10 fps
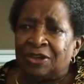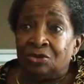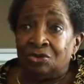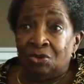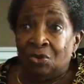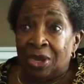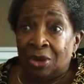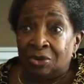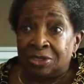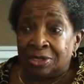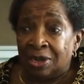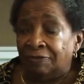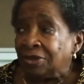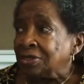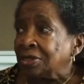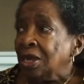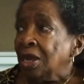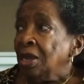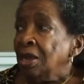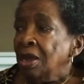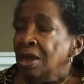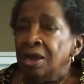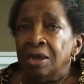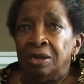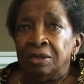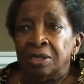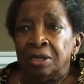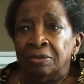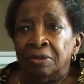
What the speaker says: I don't know why I was nervous. And